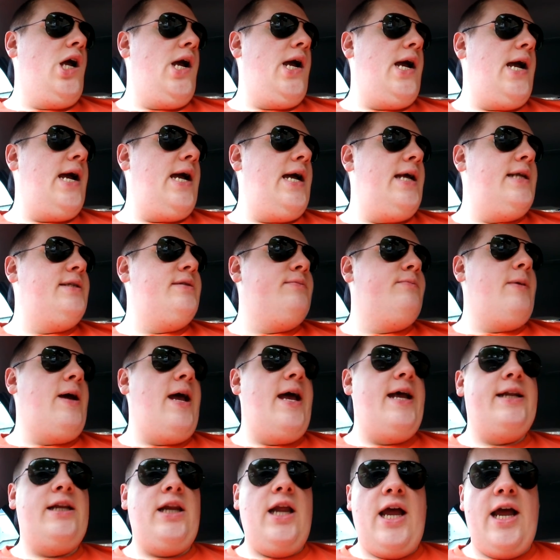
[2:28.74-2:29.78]
and my
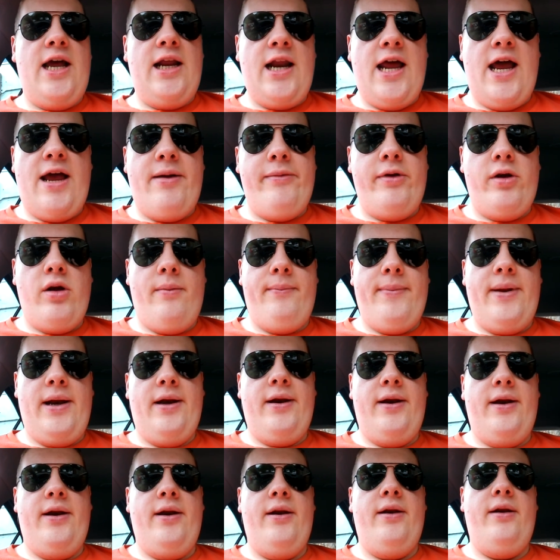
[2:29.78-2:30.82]
headlight alignment on
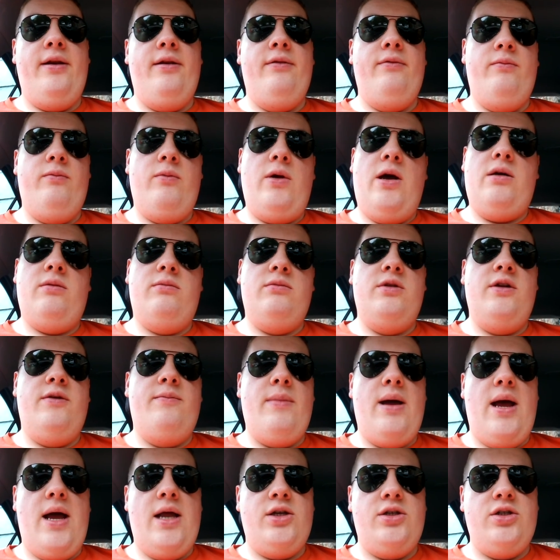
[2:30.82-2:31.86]
my well the
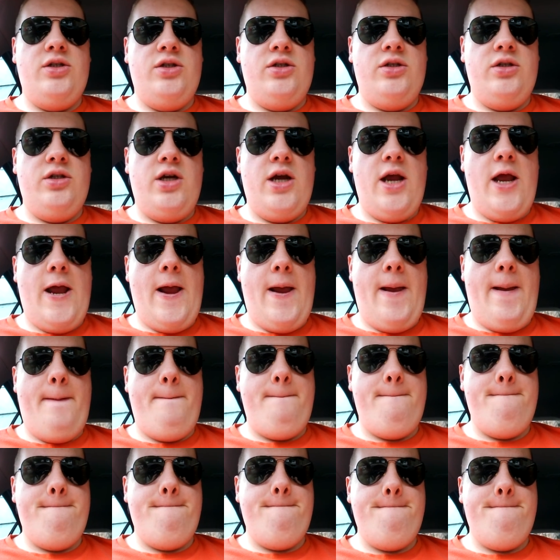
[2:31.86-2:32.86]
March um,